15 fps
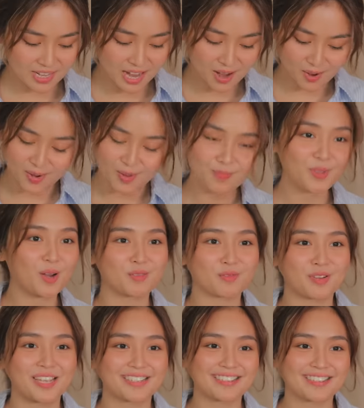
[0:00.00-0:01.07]
now.
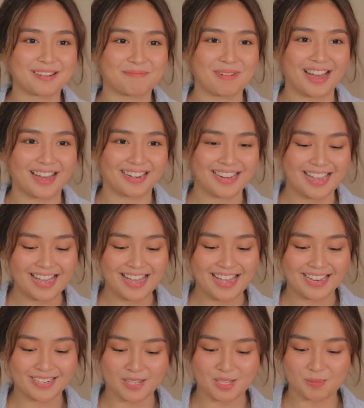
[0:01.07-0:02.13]
Obvious naman.
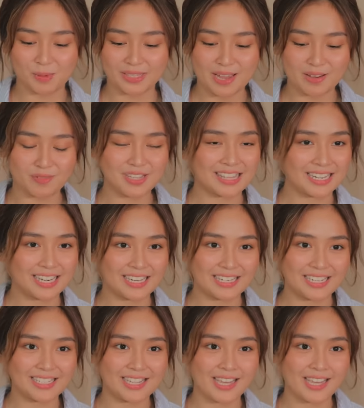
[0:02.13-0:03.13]
I just put everything I need